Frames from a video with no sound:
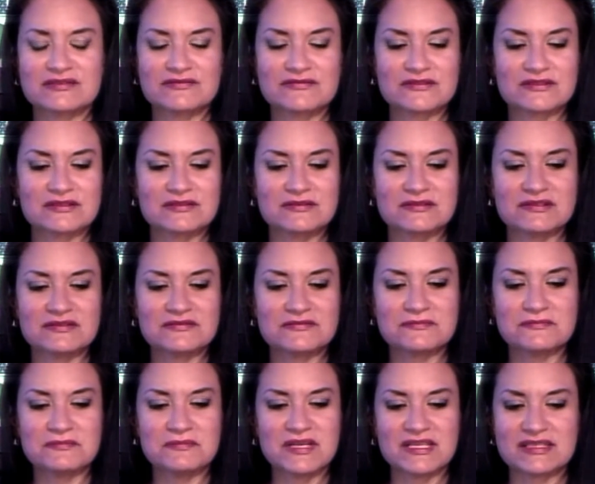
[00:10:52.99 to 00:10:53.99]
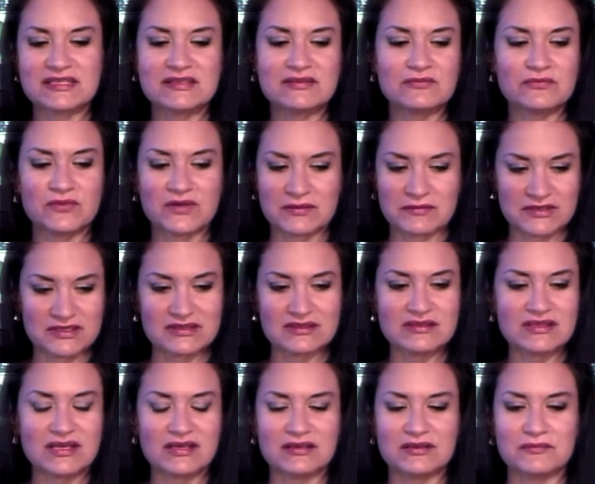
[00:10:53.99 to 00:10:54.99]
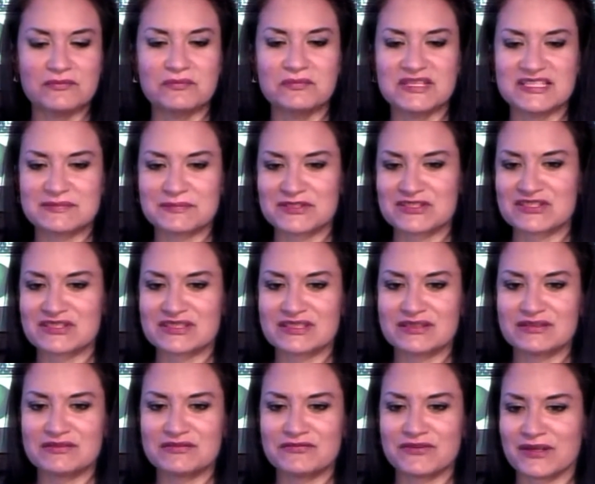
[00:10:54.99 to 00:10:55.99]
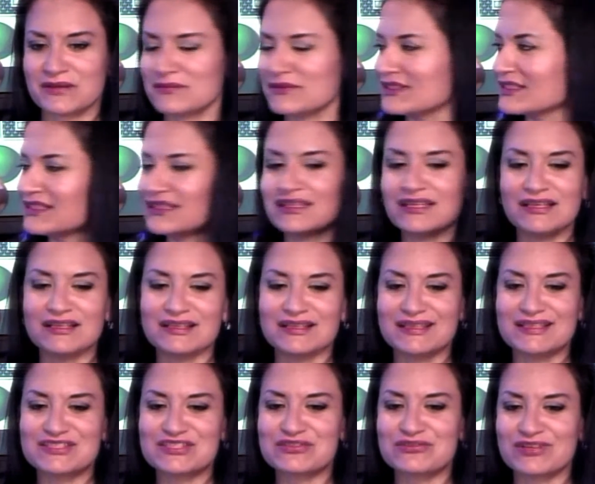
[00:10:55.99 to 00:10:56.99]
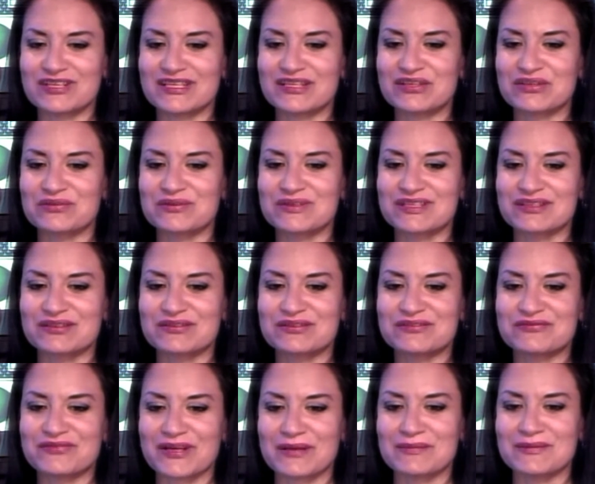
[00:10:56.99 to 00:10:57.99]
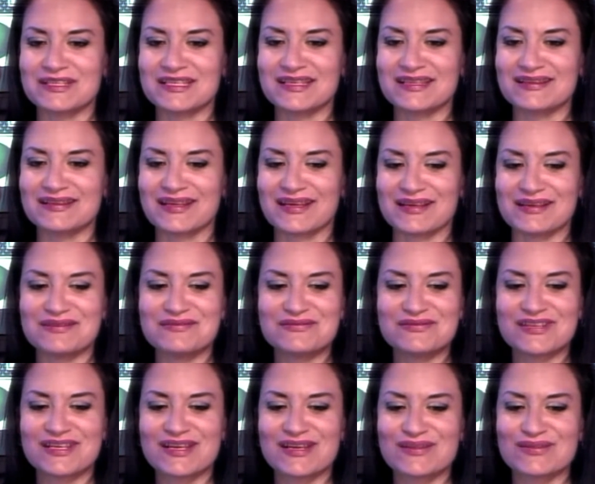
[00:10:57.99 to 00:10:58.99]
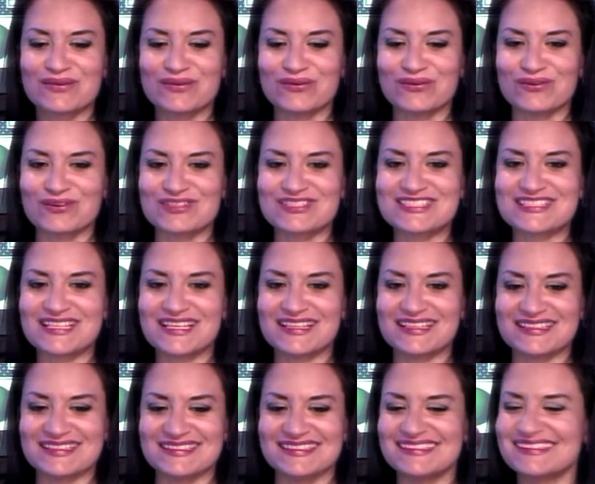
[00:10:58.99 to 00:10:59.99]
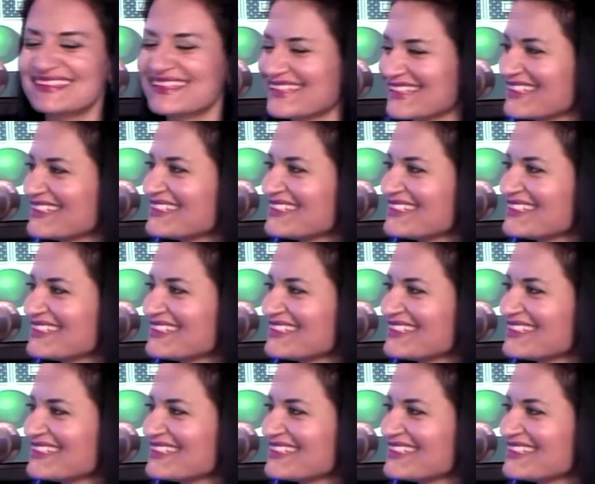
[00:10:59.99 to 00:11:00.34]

read for many women, um, especially family, uh, integrating career, family, and life. The Orange Line